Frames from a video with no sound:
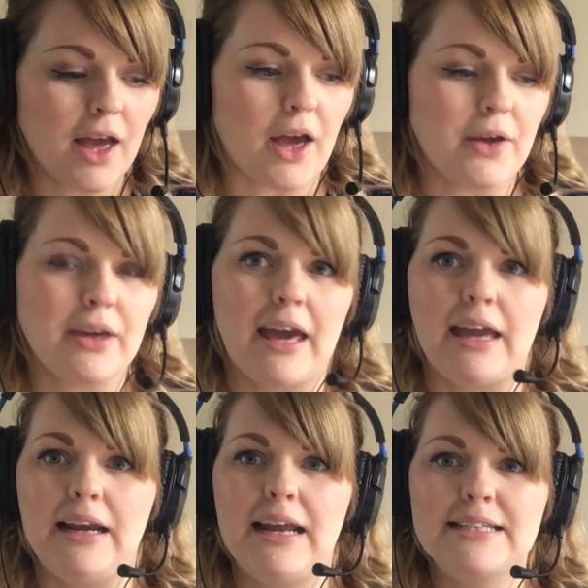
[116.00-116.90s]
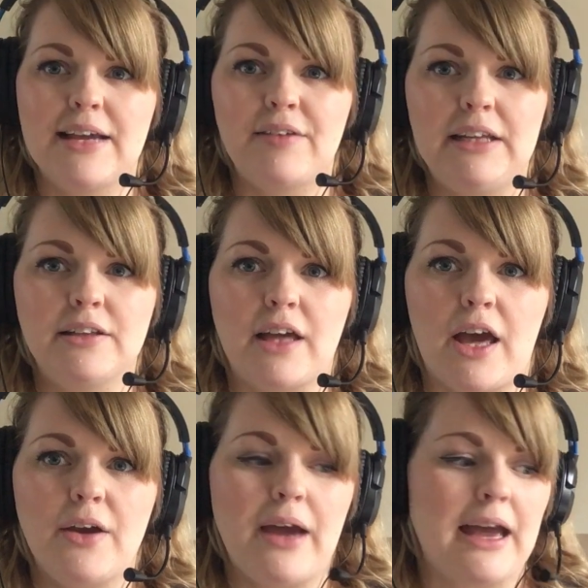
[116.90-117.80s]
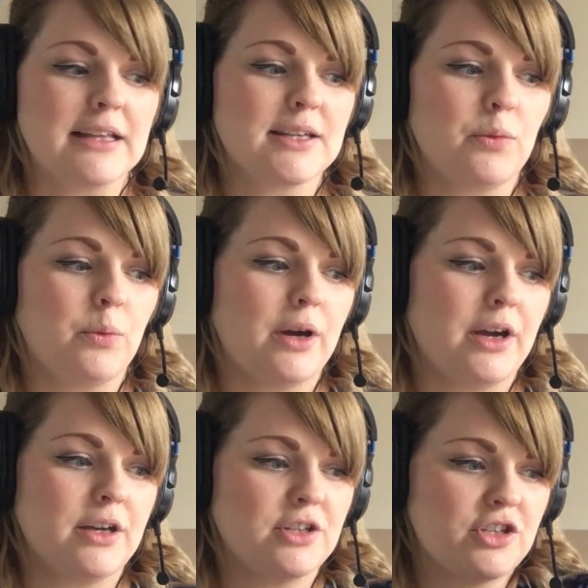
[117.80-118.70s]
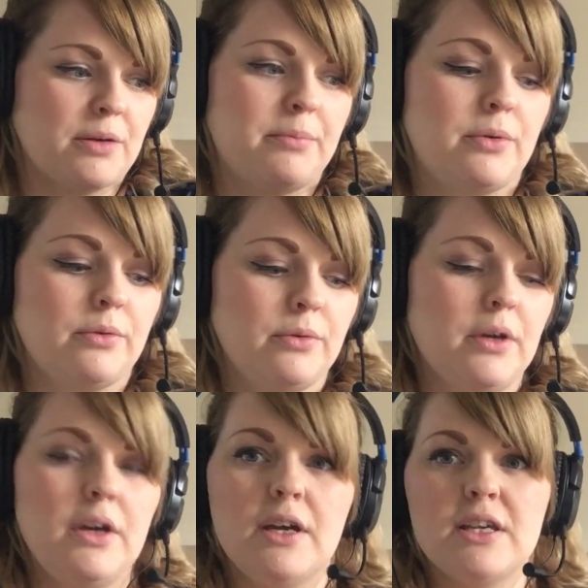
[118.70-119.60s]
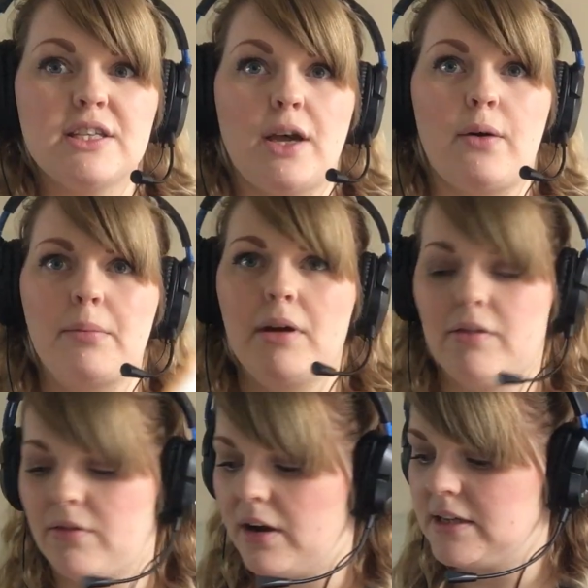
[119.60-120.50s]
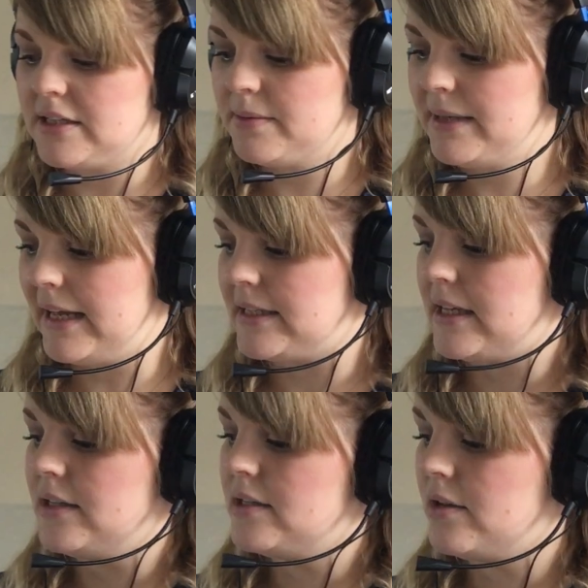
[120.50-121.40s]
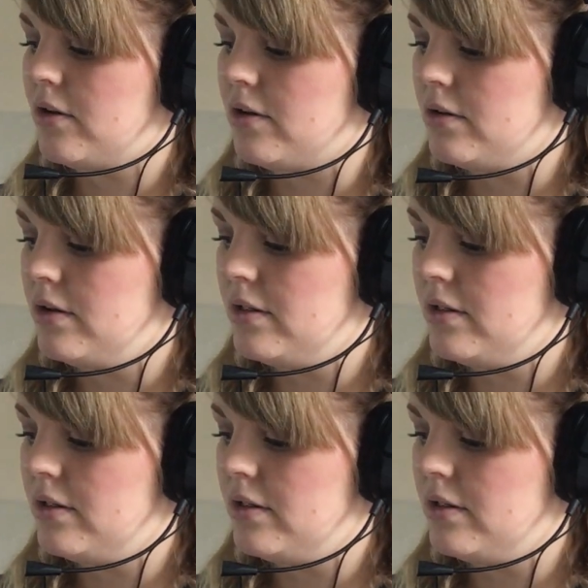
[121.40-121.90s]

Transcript: Okay, let's have a little go at word jumble. So I'm going to write some letters on